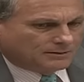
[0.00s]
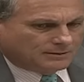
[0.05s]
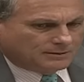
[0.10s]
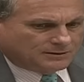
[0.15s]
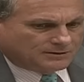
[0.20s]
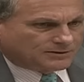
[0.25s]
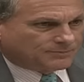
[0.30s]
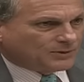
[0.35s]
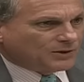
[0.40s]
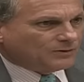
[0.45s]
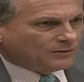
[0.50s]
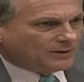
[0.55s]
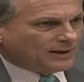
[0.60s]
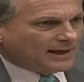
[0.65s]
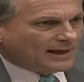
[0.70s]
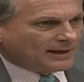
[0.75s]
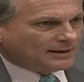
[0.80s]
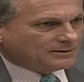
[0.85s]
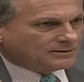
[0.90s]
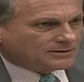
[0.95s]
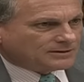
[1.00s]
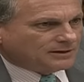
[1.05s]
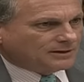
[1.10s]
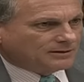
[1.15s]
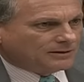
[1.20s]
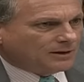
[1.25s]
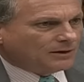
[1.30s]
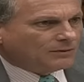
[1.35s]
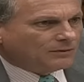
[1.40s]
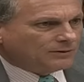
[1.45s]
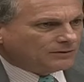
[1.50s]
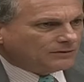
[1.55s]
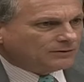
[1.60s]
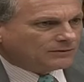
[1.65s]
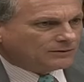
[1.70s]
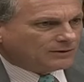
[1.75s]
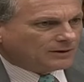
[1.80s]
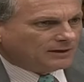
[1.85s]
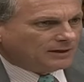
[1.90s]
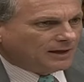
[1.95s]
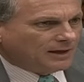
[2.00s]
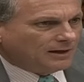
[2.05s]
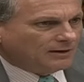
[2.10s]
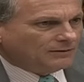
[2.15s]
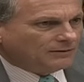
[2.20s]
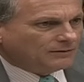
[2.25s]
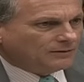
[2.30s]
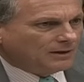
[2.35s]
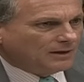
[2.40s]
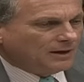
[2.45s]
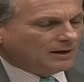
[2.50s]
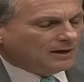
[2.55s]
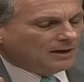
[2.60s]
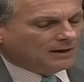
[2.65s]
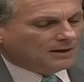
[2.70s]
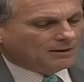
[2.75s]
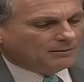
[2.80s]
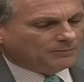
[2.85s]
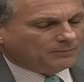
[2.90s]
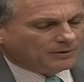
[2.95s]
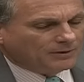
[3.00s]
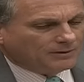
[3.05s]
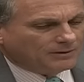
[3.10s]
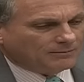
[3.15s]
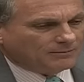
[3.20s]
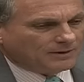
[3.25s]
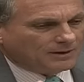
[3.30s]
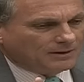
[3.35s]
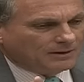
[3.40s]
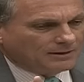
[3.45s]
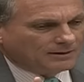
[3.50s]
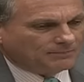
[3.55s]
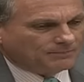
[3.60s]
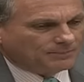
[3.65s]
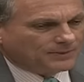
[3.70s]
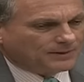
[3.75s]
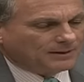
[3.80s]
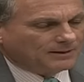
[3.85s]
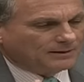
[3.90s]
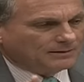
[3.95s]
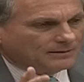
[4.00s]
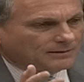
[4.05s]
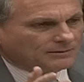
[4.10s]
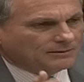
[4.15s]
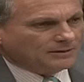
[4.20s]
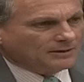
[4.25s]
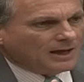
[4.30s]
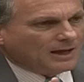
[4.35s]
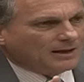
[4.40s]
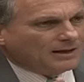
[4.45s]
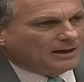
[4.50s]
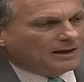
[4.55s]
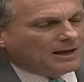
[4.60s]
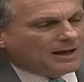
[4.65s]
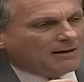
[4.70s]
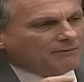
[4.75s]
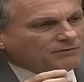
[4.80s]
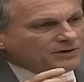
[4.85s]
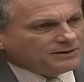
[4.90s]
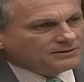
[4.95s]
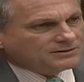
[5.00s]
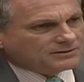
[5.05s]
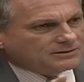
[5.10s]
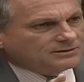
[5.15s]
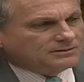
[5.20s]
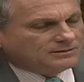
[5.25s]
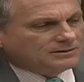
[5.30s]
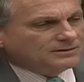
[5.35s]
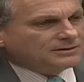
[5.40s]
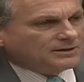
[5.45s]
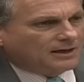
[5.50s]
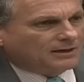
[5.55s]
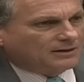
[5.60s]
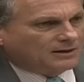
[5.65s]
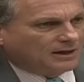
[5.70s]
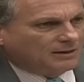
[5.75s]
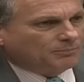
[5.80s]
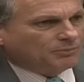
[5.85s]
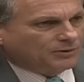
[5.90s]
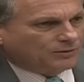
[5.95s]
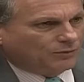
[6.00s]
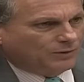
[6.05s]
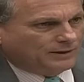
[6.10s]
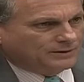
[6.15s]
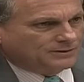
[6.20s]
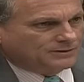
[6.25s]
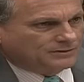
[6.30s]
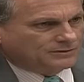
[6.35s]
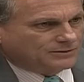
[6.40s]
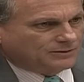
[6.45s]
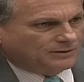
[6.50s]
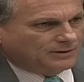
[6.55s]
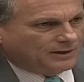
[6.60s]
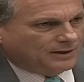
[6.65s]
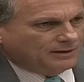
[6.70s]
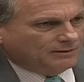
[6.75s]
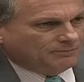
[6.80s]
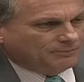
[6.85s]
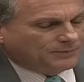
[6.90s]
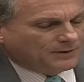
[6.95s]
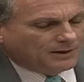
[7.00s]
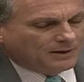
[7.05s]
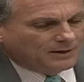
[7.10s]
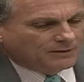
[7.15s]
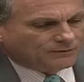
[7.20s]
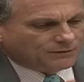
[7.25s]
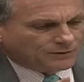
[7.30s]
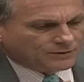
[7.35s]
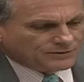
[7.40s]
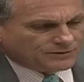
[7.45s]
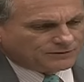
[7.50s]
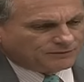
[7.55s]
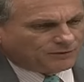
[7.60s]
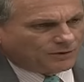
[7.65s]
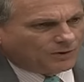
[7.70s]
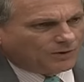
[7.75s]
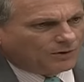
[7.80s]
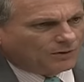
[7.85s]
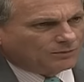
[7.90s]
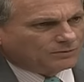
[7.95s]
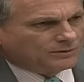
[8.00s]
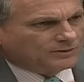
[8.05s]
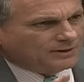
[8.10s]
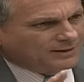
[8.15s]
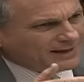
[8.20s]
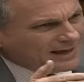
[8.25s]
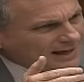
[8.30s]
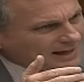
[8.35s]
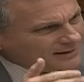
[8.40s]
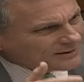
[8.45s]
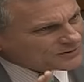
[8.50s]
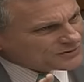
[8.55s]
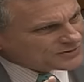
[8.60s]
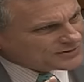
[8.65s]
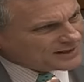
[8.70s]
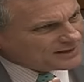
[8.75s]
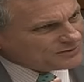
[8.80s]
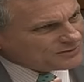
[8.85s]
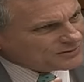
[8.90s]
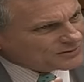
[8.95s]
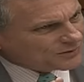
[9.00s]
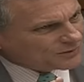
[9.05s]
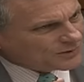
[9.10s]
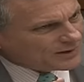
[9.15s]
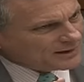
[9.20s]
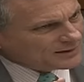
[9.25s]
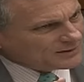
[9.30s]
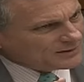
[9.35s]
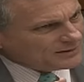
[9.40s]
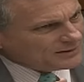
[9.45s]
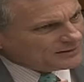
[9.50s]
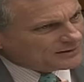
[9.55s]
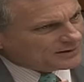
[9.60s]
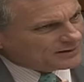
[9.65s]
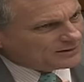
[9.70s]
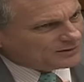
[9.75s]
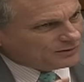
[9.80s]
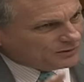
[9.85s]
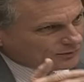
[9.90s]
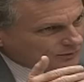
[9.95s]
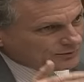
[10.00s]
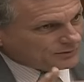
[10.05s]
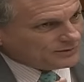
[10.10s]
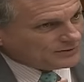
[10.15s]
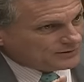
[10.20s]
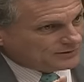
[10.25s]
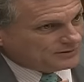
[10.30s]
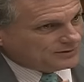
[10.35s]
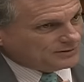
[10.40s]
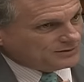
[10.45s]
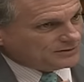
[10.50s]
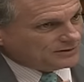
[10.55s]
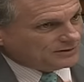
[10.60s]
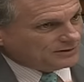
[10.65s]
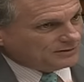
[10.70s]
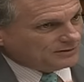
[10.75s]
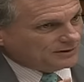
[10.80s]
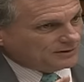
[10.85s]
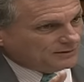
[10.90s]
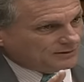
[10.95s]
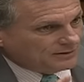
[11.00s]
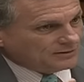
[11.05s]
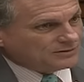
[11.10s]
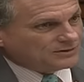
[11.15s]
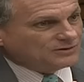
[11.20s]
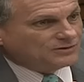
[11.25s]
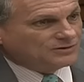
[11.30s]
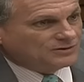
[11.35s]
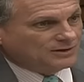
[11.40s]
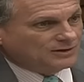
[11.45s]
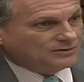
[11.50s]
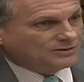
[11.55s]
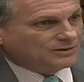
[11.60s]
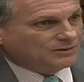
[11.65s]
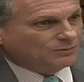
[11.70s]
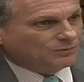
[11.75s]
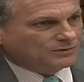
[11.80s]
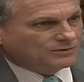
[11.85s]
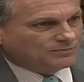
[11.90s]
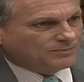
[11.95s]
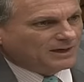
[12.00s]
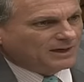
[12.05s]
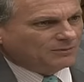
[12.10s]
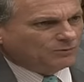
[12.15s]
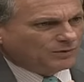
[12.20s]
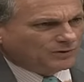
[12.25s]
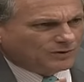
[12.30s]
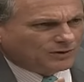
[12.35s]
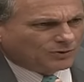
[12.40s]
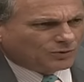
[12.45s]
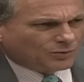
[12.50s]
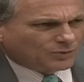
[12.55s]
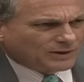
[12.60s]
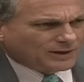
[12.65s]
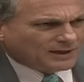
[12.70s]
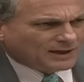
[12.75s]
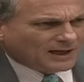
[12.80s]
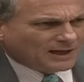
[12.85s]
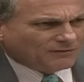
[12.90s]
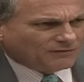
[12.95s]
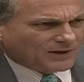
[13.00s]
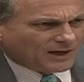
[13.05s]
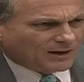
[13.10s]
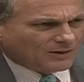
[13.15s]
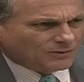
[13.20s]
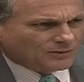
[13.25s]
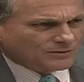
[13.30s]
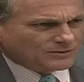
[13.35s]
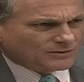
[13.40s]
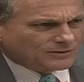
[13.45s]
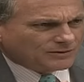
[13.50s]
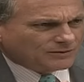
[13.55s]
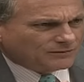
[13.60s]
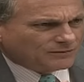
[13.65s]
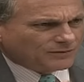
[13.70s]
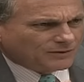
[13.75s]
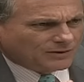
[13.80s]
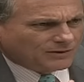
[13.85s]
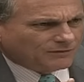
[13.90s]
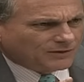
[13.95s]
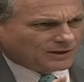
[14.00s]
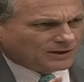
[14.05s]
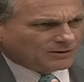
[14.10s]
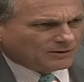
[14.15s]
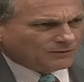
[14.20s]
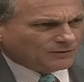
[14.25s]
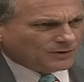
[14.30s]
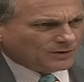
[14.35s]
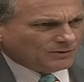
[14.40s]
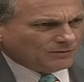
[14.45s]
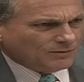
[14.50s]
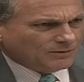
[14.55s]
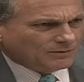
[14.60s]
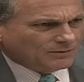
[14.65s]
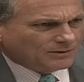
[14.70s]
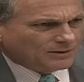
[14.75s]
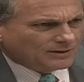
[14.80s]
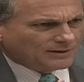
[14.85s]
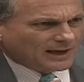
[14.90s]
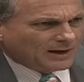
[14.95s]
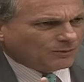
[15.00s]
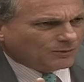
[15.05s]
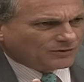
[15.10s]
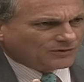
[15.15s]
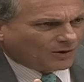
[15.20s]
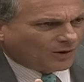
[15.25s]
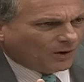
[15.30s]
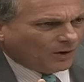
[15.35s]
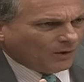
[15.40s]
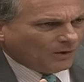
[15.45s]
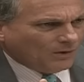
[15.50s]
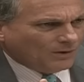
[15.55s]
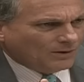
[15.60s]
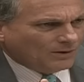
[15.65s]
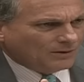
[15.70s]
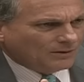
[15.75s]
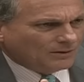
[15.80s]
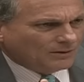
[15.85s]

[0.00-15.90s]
dispute that and say, no, this is the case. But Look, I, have just got a couple of questions, okay? First of all, did I understand you correctly that your decision, that this decision was made within three and a half hours of, of an interview, and that was all?